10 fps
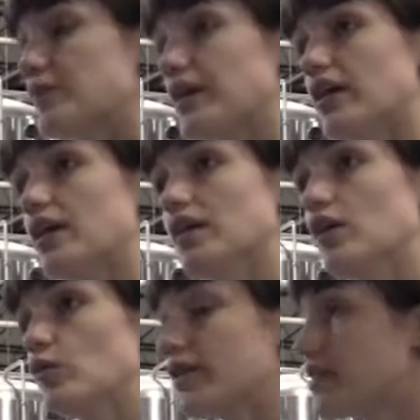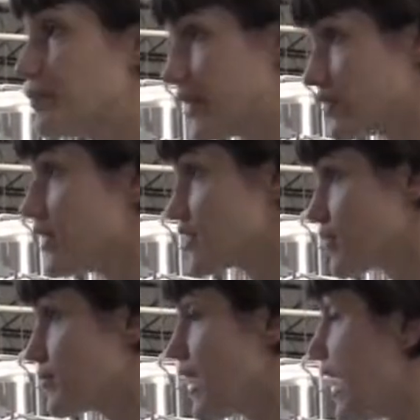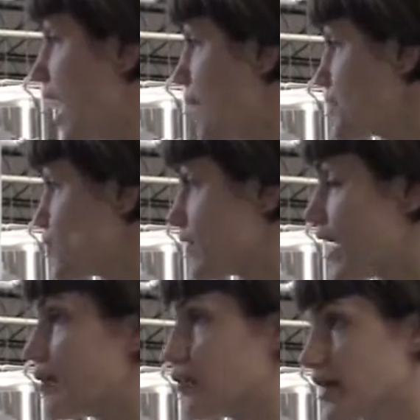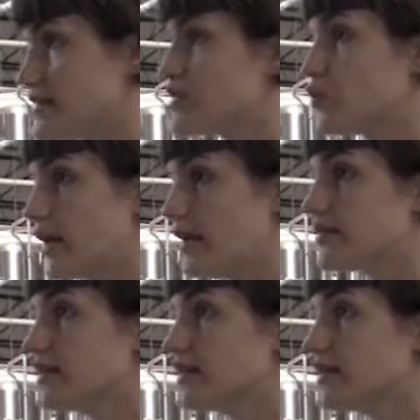beer with the bitterness from the hops. We've got a pretty sweet